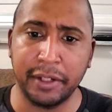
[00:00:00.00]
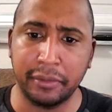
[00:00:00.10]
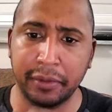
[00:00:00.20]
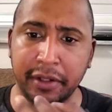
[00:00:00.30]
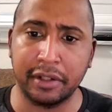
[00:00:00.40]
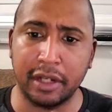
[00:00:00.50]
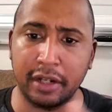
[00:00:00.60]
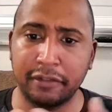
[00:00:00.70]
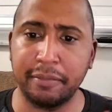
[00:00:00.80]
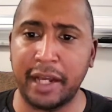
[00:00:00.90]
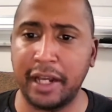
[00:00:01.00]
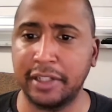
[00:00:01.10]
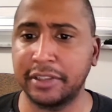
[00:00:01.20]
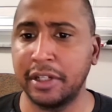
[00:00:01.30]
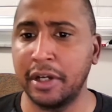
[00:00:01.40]
and cloth
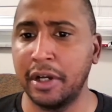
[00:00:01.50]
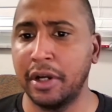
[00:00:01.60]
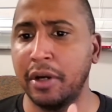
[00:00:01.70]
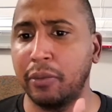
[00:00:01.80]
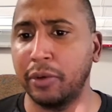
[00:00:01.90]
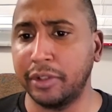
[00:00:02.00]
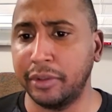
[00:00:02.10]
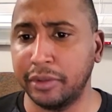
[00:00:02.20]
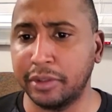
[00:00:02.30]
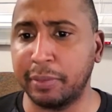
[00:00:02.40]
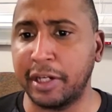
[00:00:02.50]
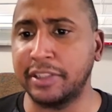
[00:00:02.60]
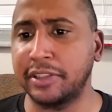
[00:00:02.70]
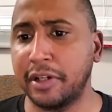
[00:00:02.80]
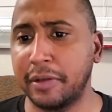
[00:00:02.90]
masks were used by
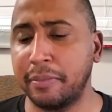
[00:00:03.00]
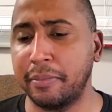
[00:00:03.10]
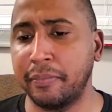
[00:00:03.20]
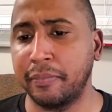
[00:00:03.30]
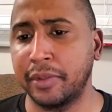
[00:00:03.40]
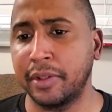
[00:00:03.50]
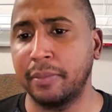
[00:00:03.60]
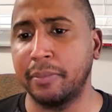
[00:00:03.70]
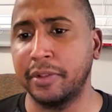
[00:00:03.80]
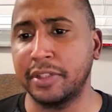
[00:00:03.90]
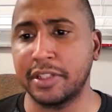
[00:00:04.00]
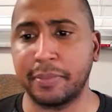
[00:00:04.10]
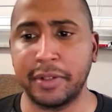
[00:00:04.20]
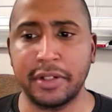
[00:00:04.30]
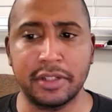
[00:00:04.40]
some
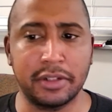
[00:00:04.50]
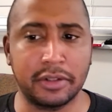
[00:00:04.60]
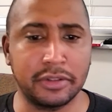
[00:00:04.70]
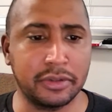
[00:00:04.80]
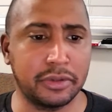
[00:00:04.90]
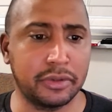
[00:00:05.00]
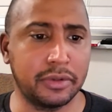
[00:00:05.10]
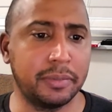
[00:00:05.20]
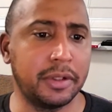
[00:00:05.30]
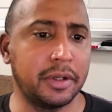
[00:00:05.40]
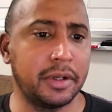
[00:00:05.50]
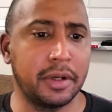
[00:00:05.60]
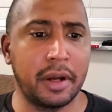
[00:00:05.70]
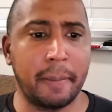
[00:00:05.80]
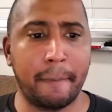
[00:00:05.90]
participants in a control group,
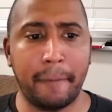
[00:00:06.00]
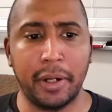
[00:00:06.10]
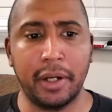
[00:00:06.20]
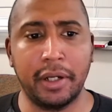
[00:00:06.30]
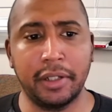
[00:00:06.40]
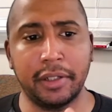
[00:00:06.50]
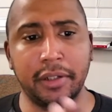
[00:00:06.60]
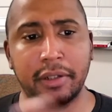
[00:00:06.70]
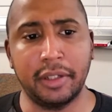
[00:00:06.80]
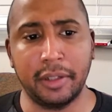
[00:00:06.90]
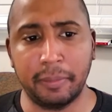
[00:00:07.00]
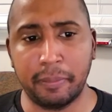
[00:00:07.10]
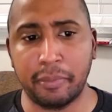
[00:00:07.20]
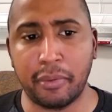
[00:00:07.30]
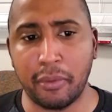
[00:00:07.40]
but the
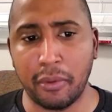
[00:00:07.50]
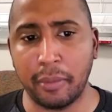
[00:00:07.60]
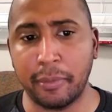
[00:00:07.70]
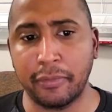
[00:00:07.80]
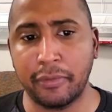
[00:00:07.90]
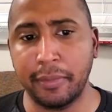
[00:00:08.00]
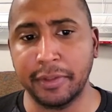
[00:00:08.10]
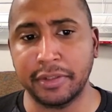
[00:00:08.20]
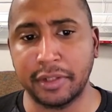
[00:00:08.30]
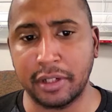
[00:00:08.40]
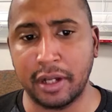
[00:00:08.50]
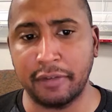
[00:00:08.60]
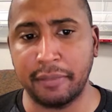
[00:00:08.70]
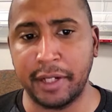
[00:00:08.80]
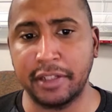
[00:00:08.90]
poor performance of the cloth
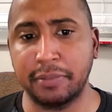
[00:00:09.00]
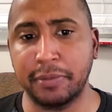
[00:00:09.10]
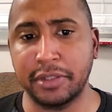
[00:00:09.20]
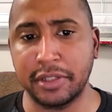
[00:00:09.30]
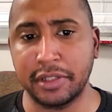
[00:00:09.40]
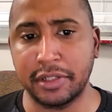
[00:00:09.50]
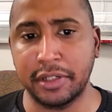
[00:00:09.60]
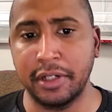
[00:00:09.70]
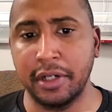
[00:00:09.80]
mask persisted